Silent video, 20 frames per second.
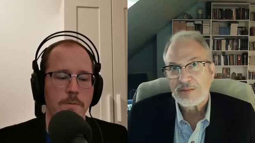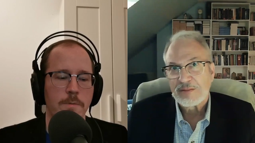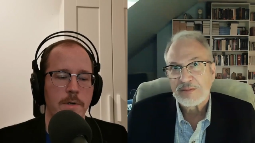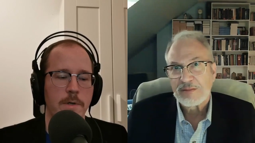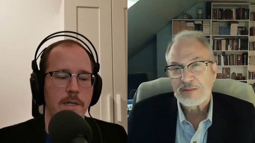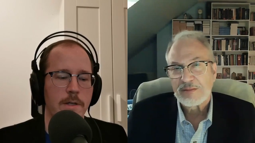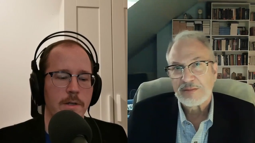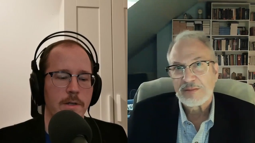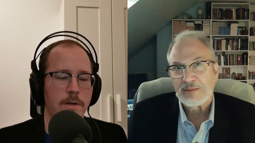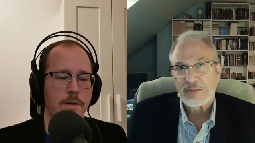Speaker 1: in
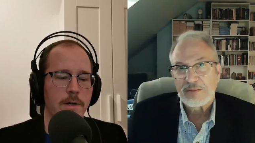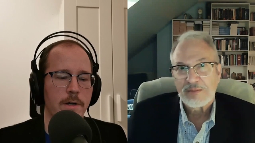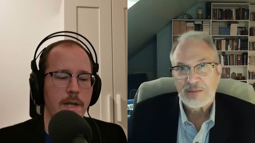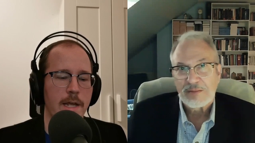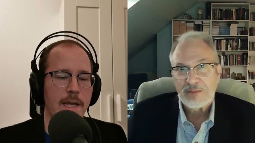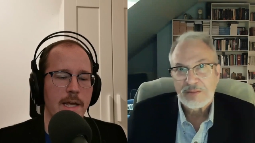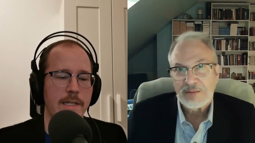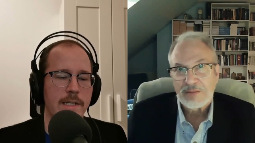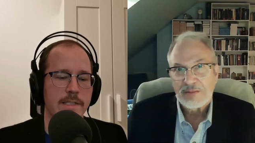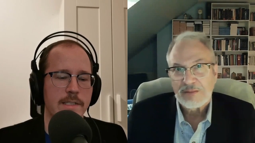particular
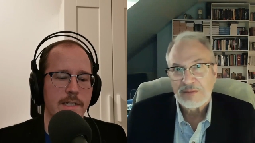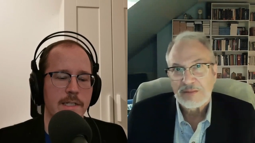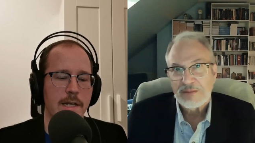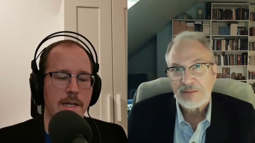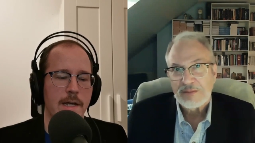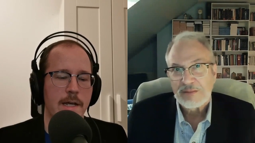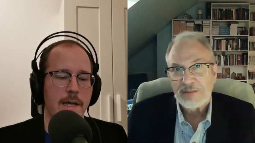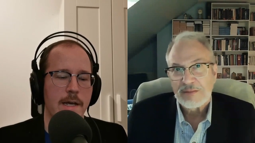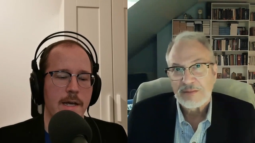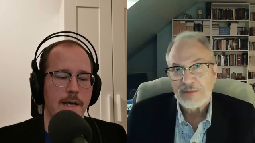is,
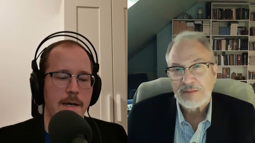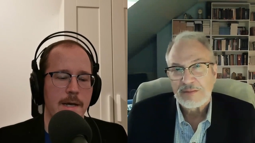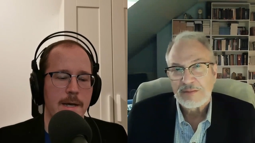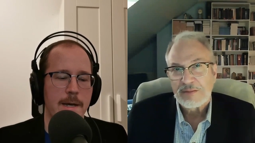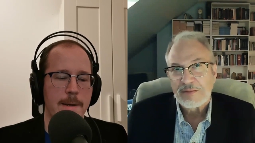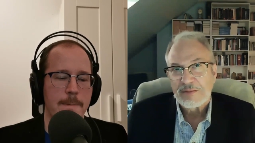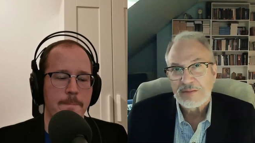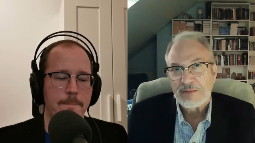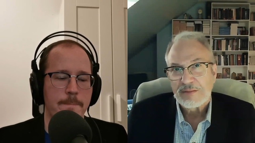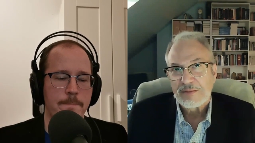
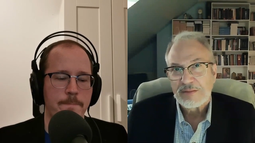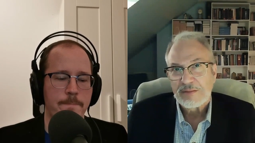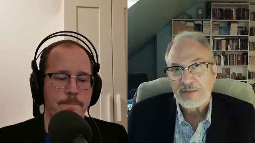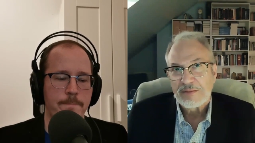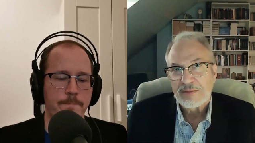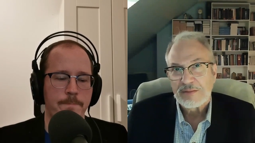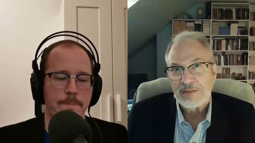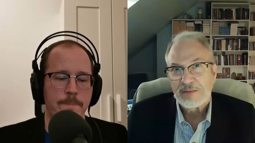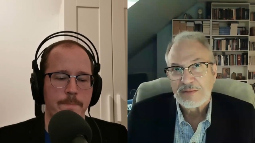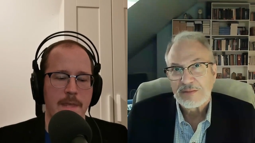and
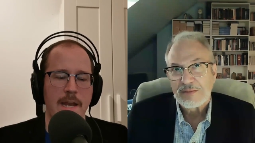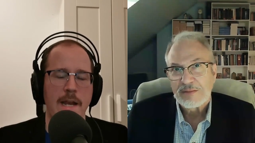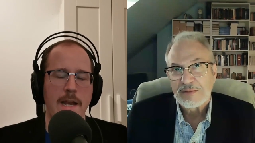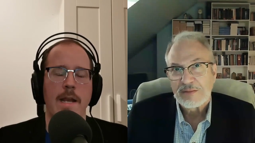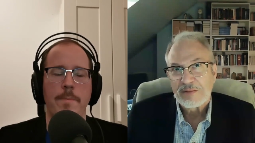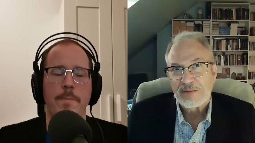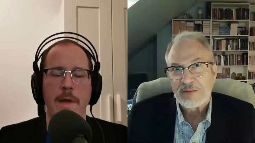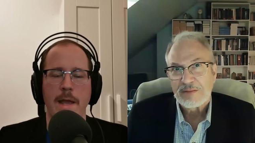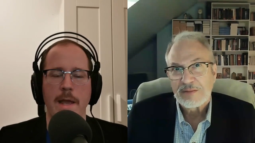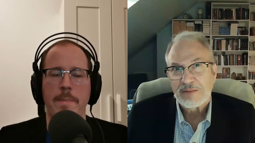
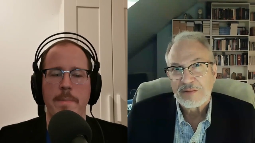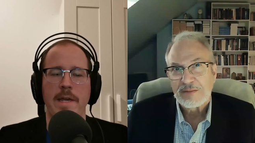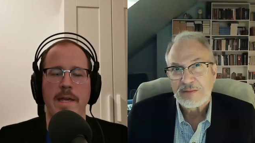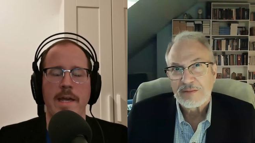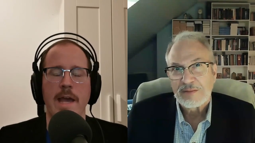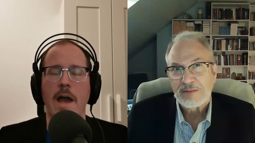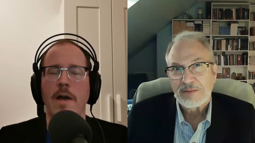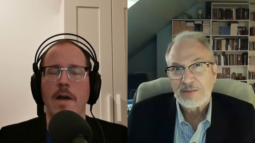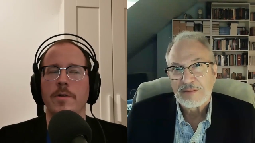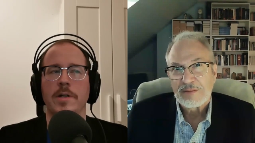it may be
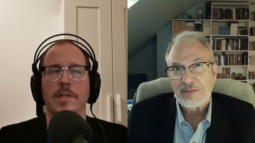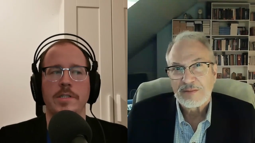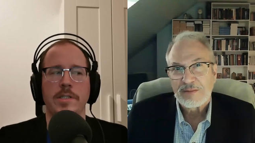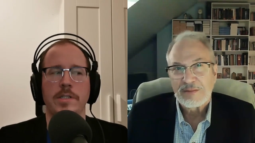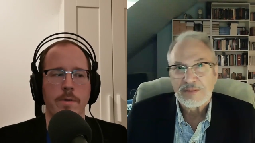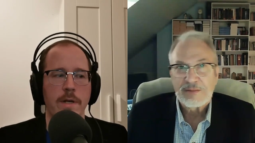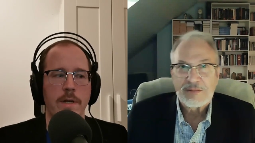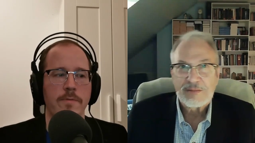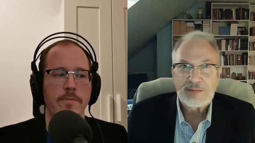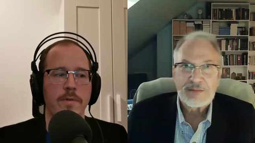
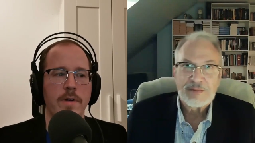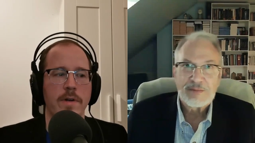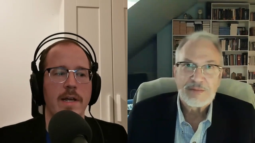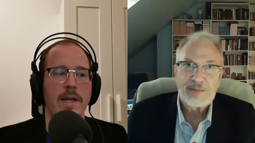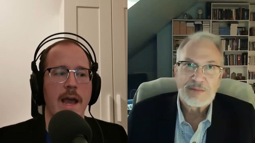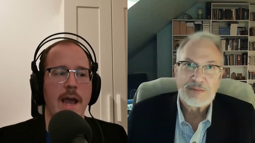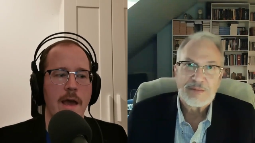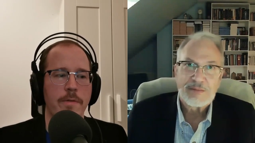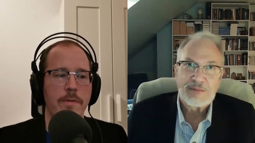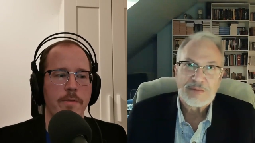counterintuitive for
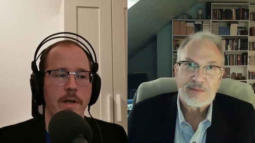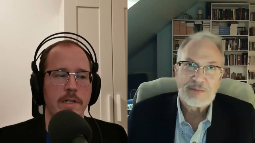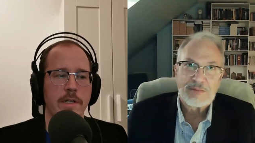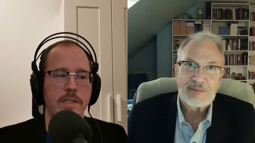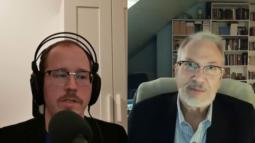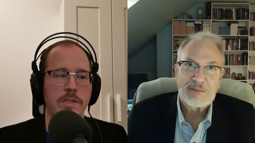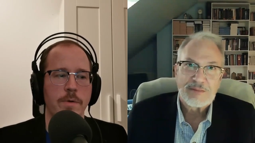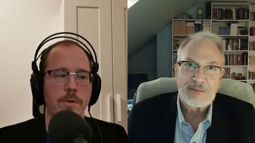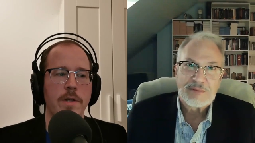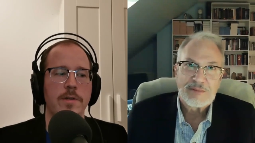
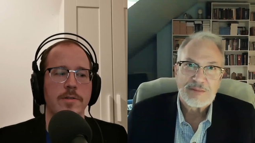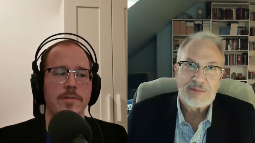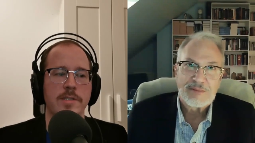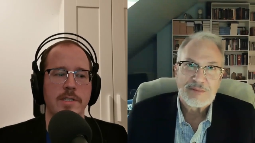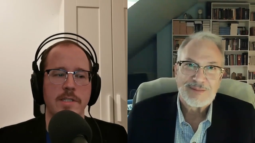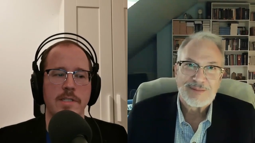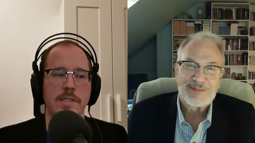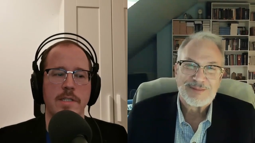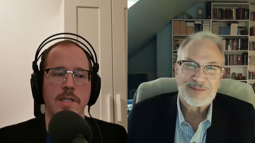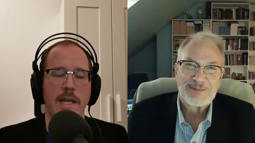Catholics who are used
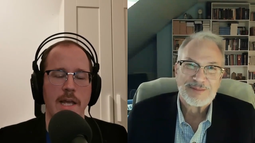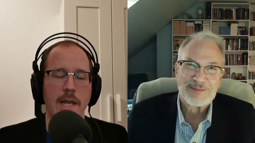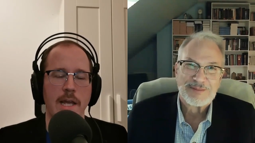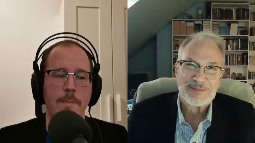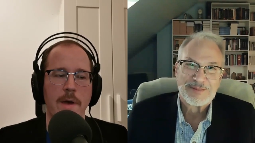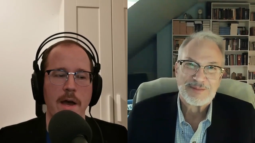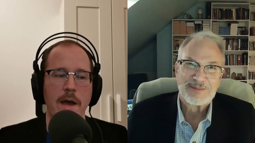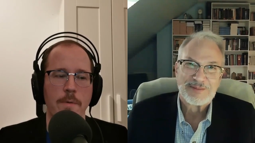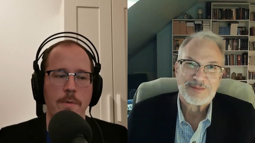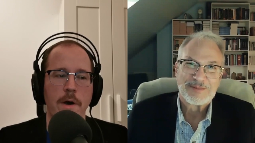to thinking
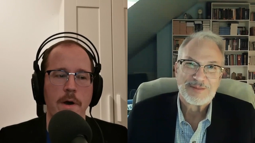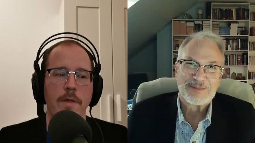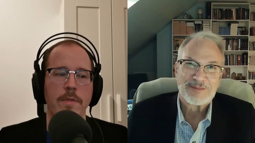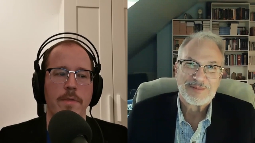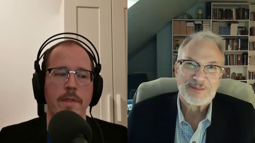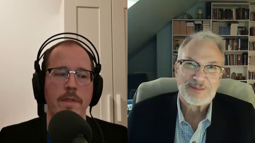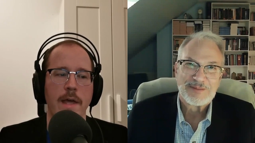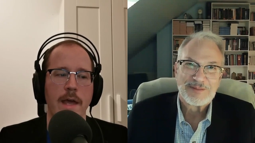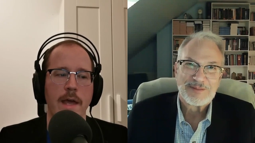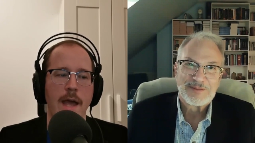about, well,
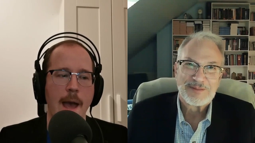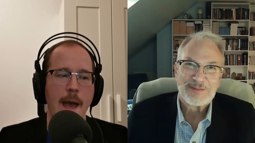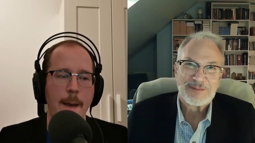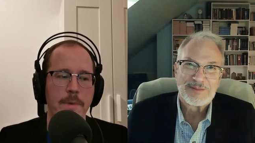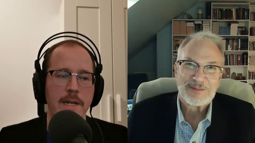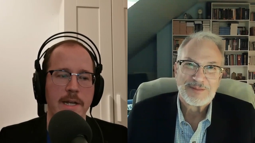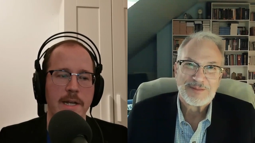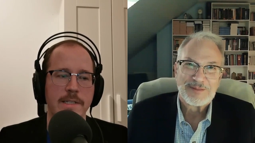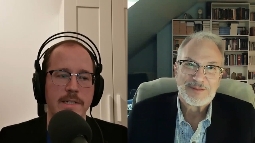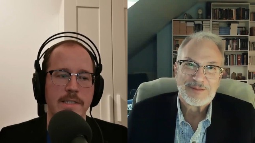
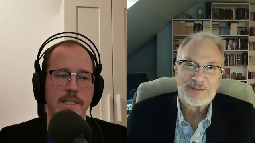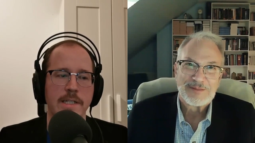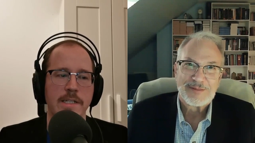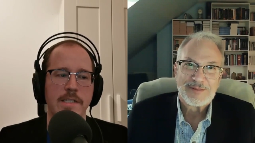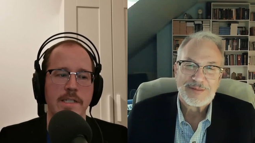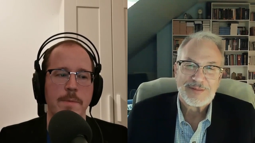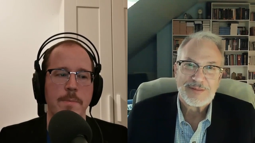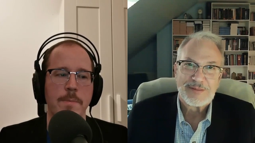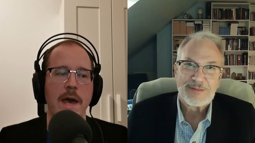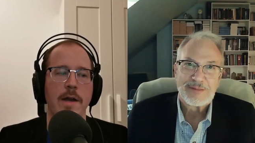happiness
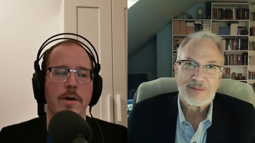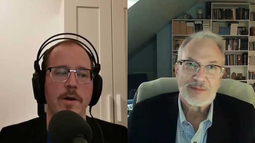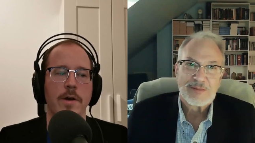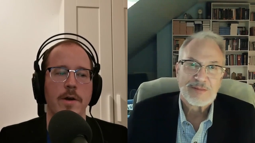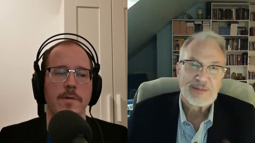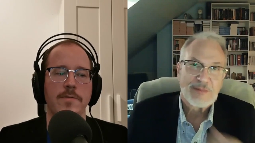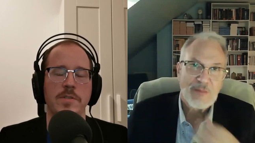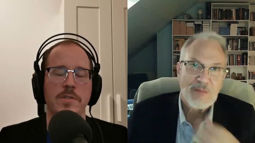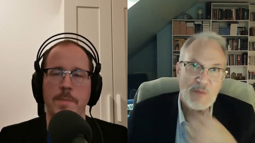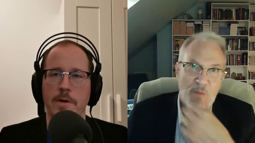is a matter
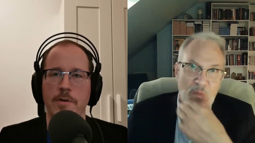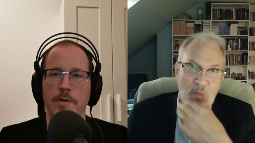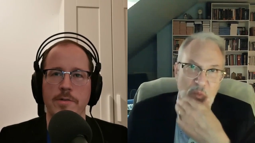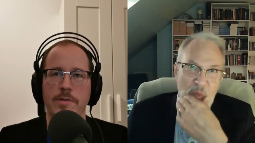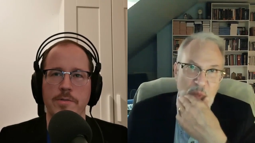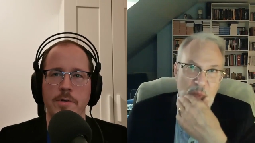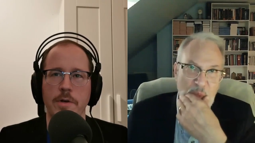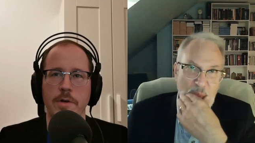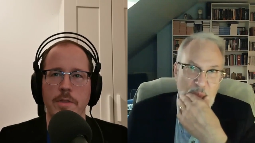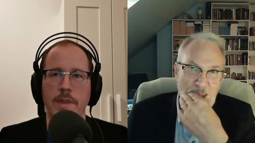of
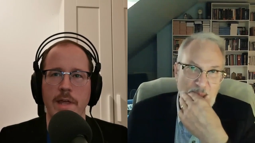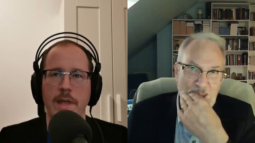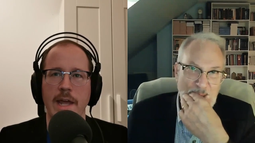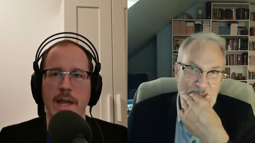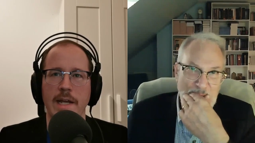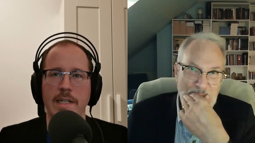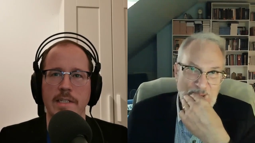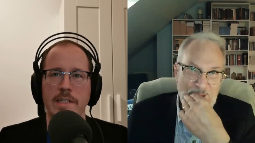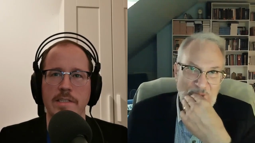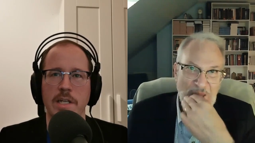spiritual
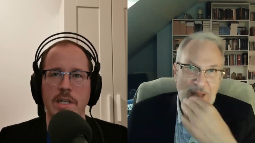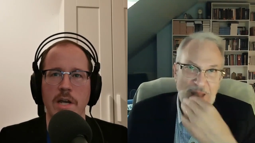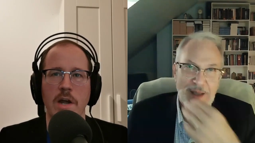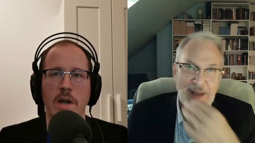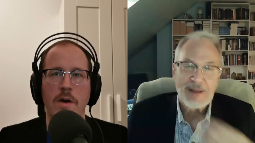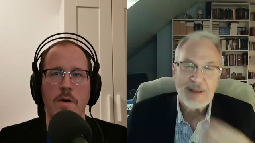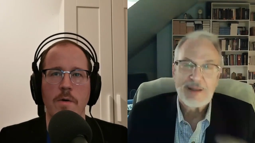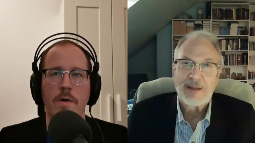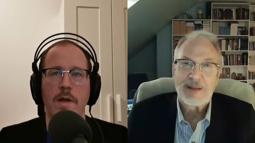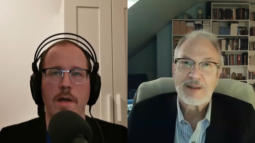things,
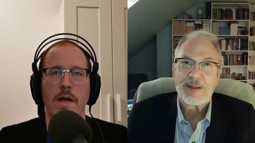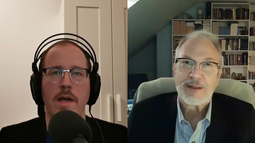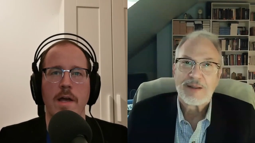if